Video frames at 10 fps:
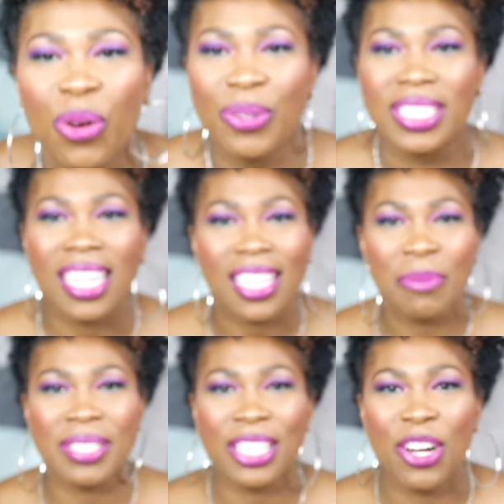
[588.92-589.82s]
Was there
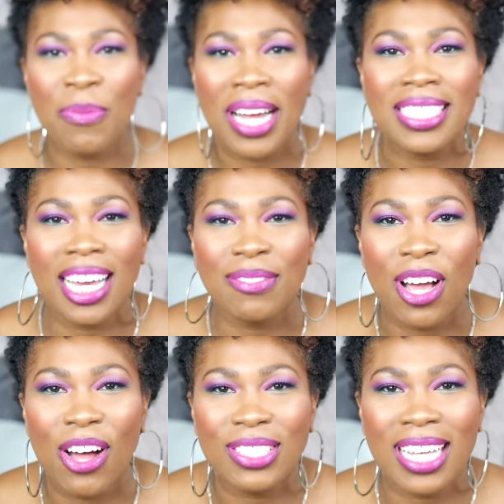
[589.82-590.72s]
lipstick on my teeth the
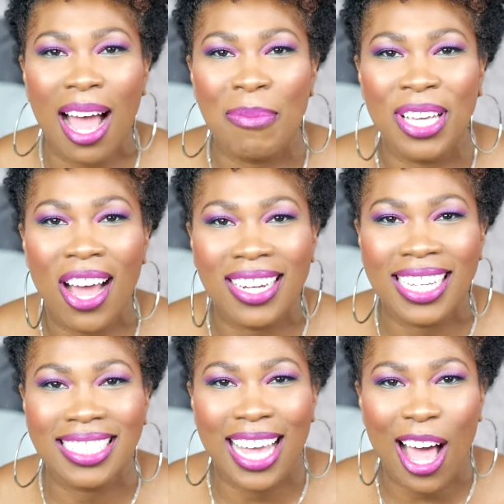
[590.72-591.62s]
whole time and y'all didn't